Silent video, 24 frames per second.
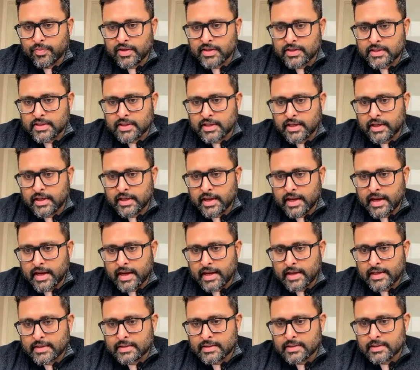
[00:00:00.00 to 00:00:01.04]
this thing
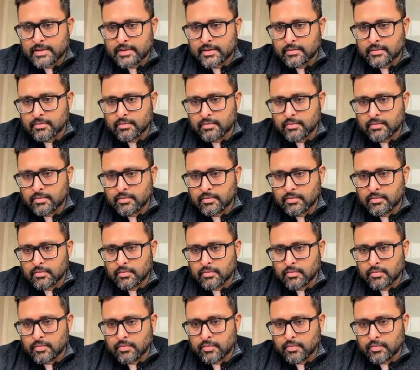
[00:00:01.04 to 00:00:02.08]
as
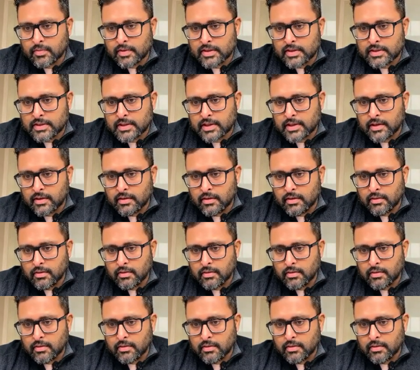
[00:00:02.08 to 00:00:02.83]
this thing,